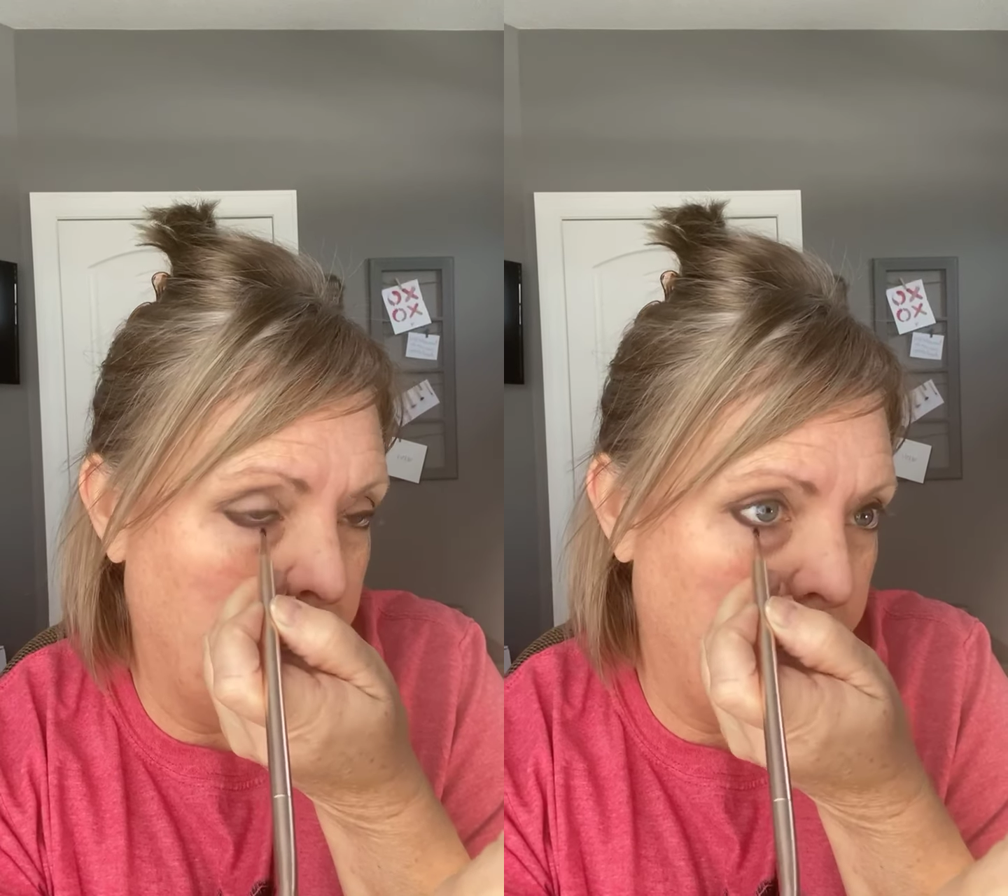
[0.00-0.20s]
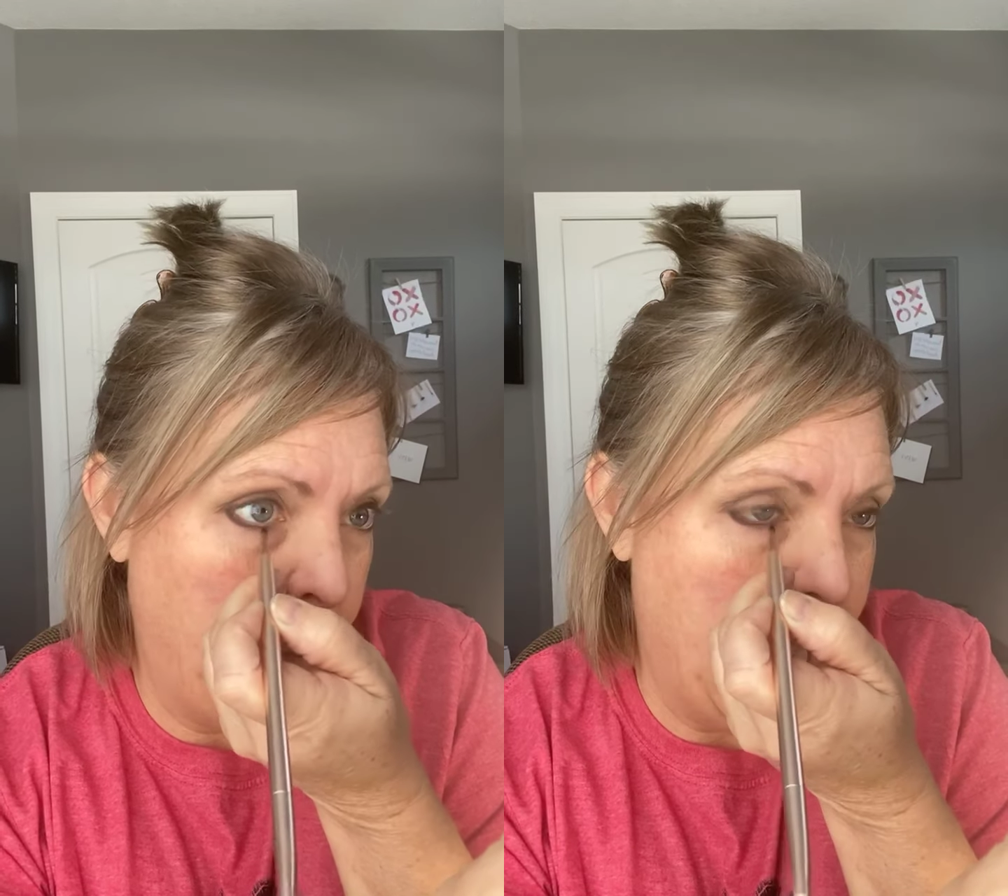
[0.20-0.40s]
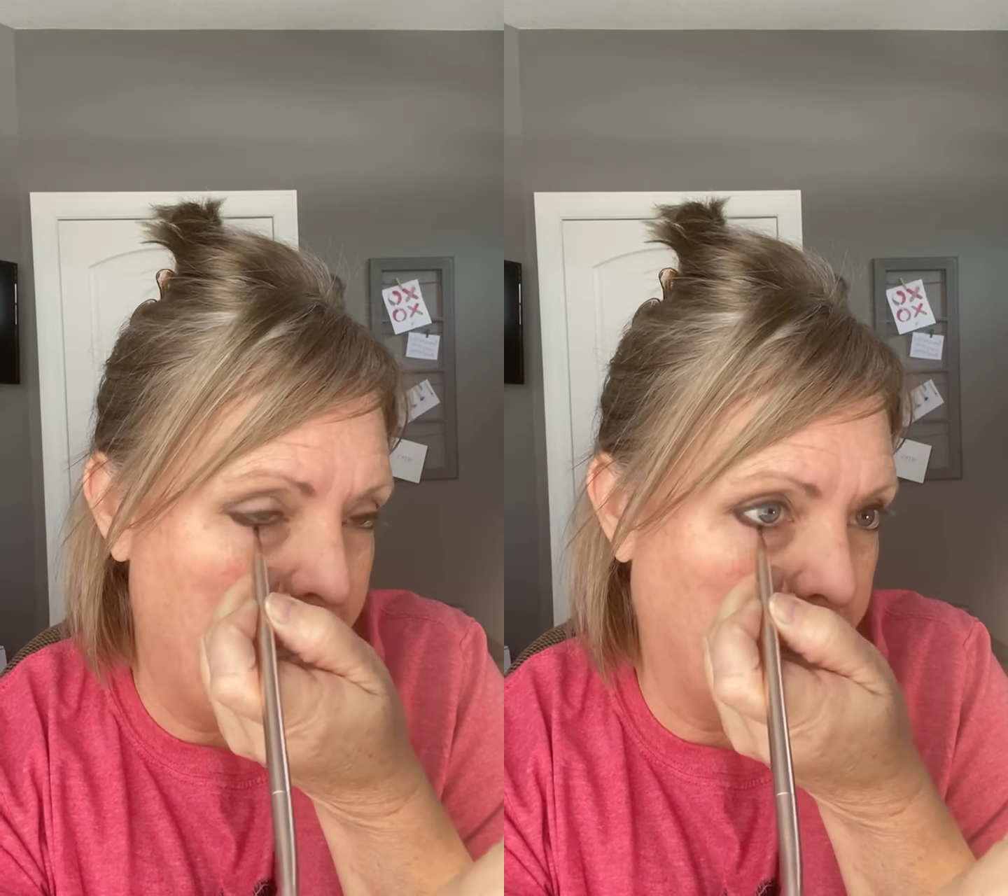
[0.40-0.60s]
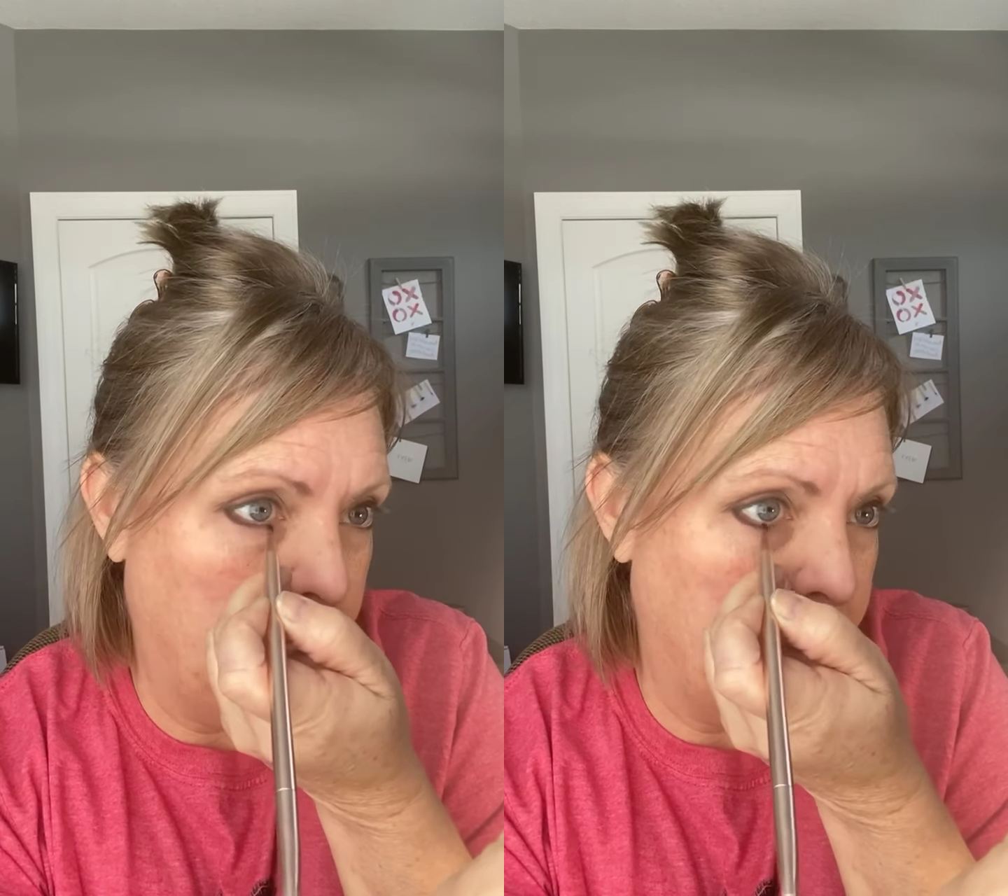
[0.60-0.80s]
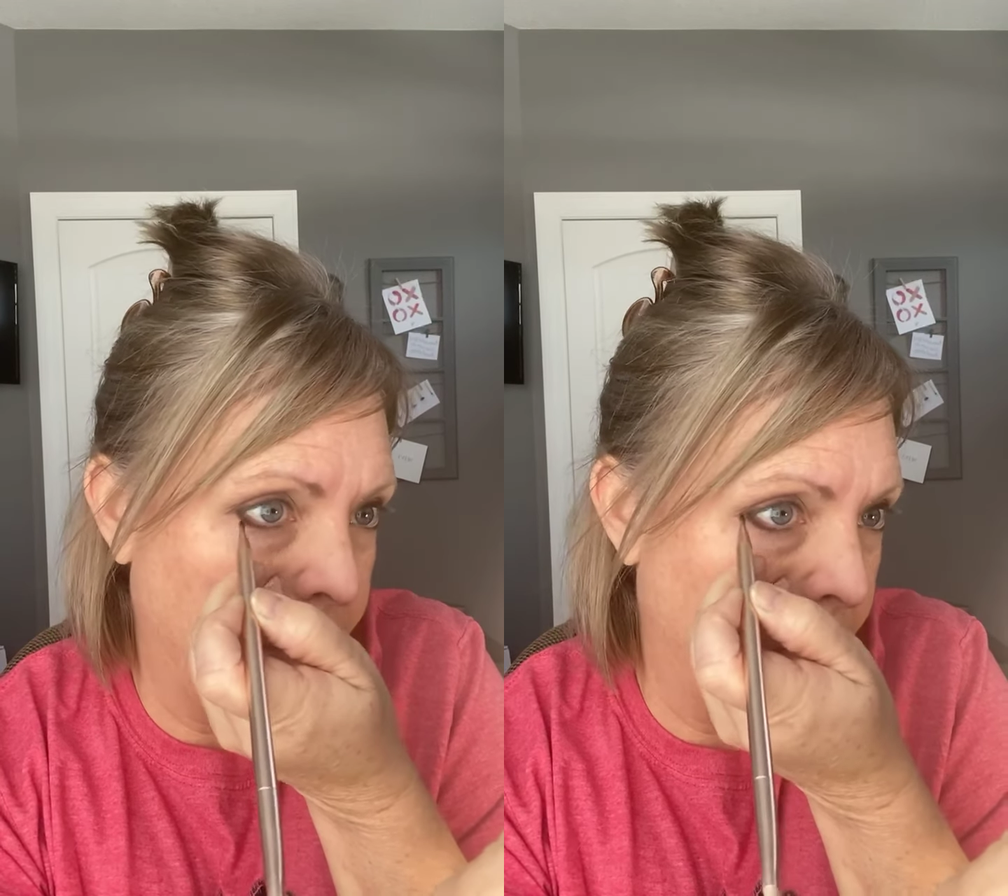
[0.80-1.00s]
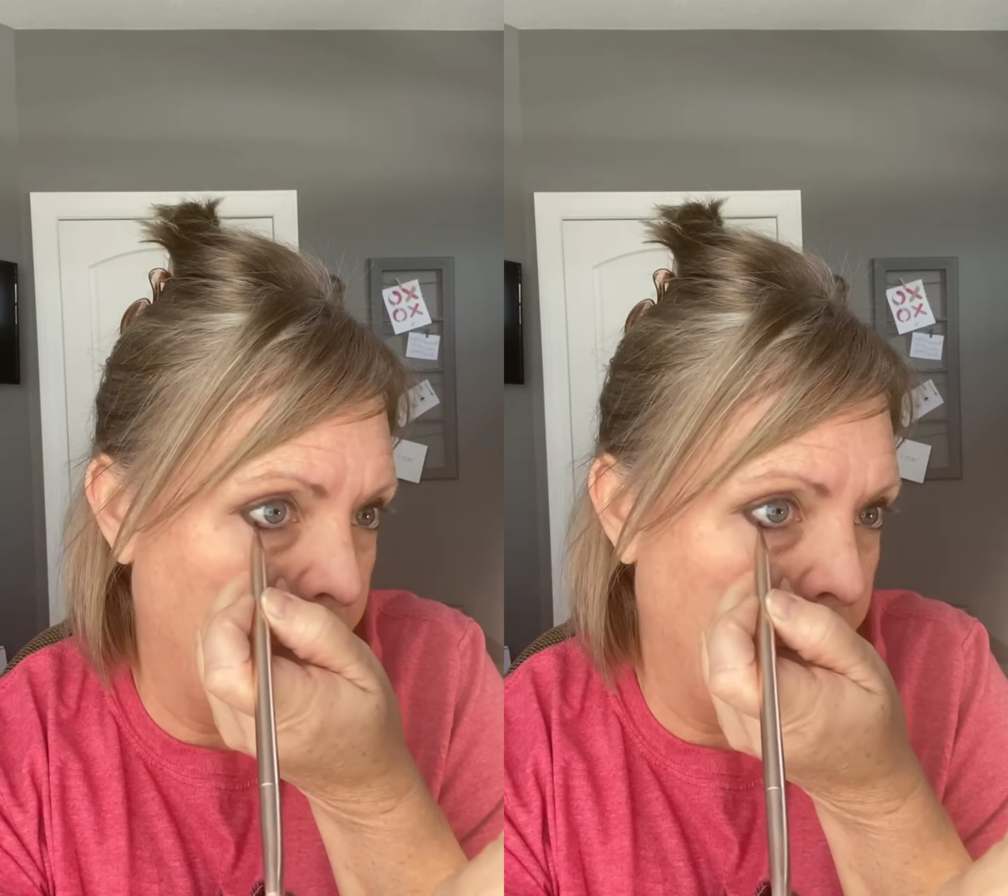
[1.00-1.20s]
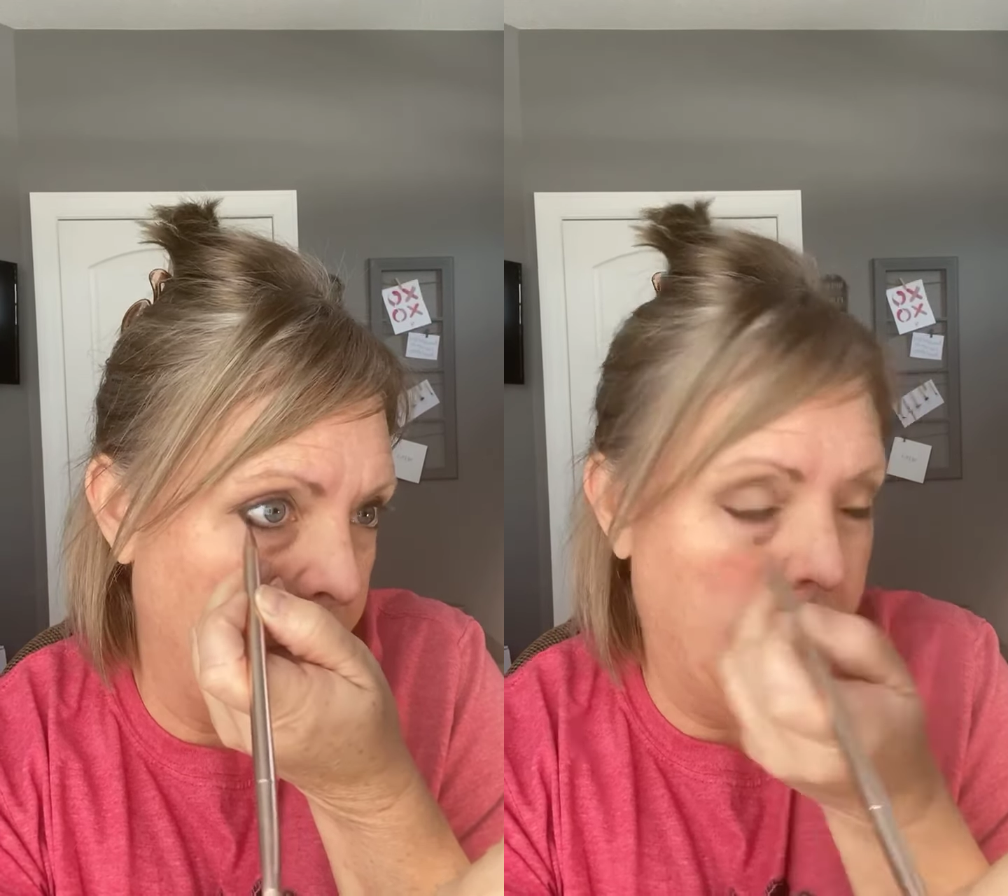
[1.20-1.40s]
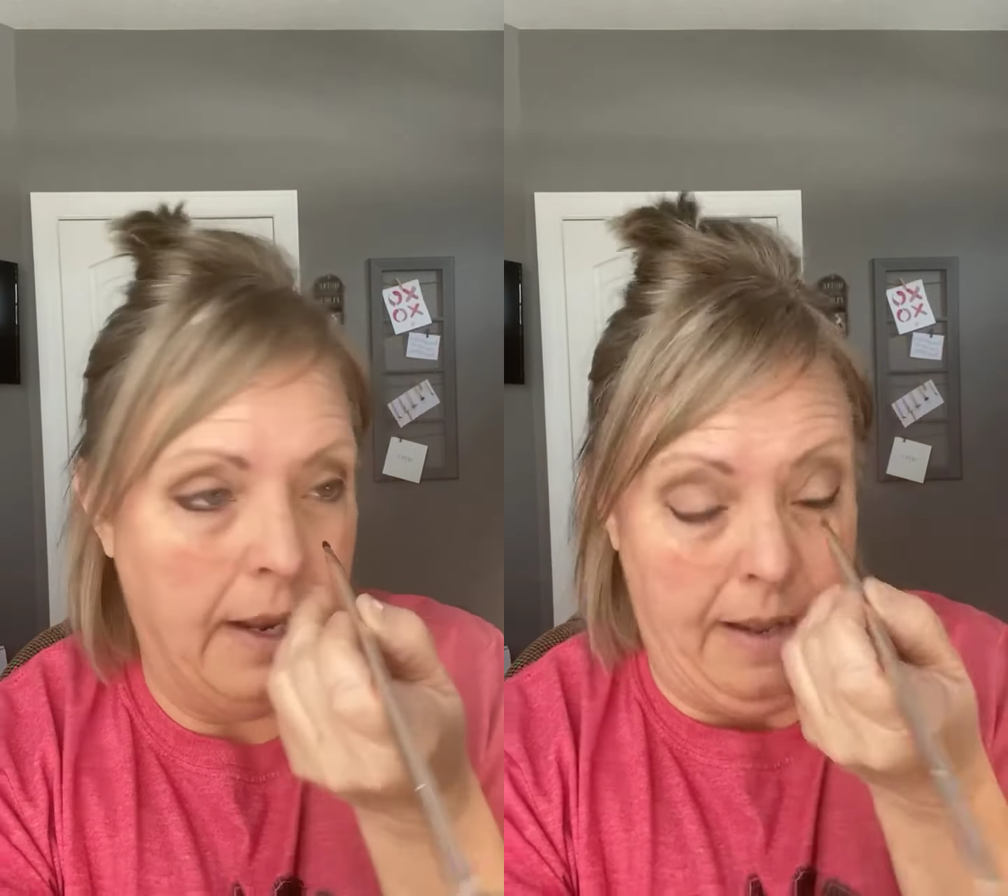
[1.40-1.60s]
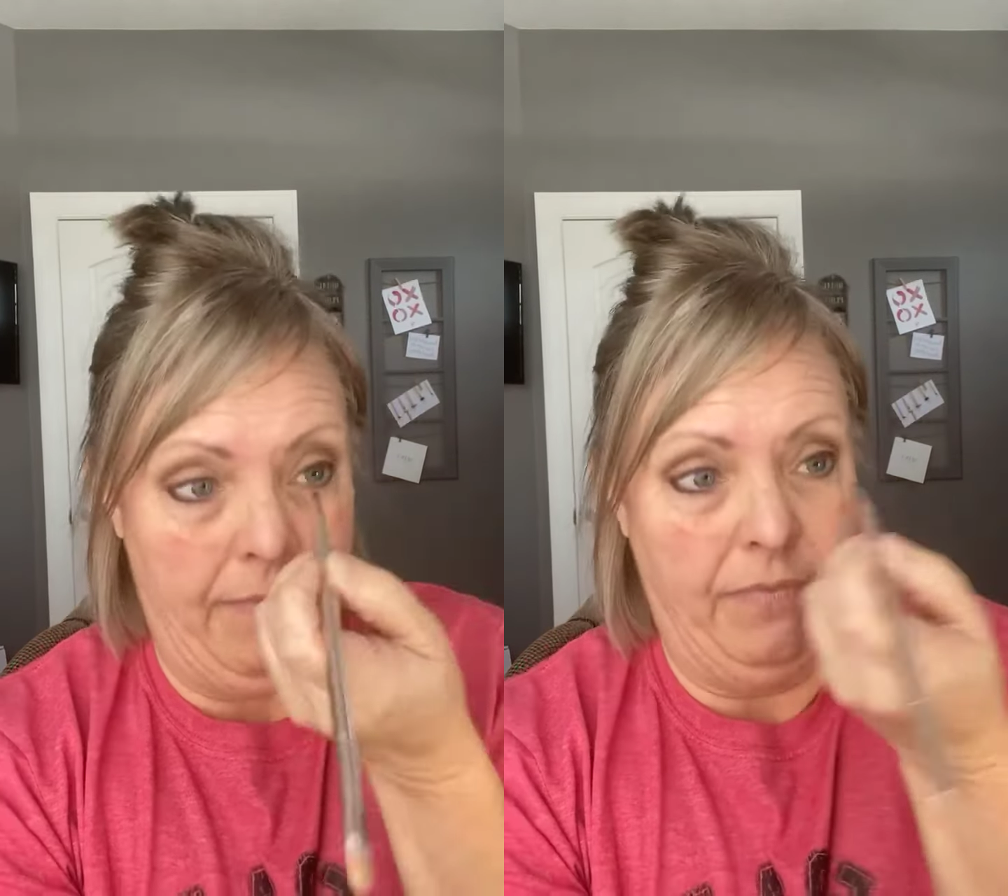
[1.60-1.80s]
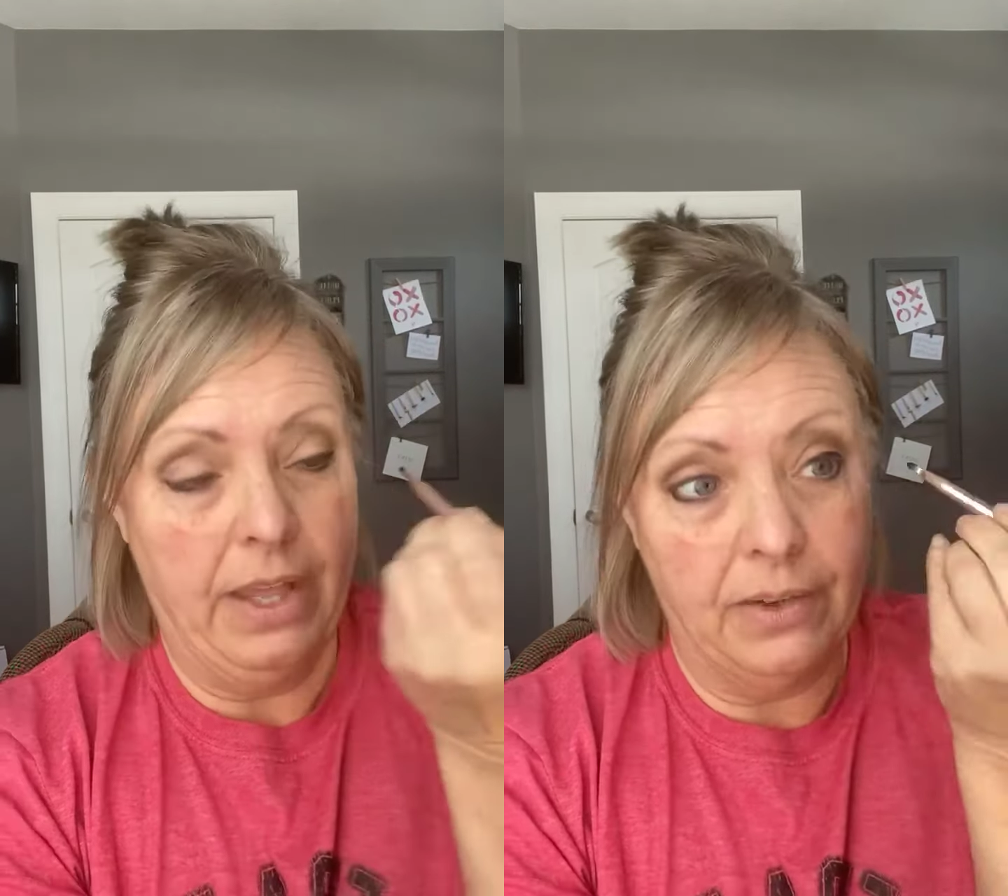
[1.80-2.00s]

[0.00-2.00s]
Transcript: palette that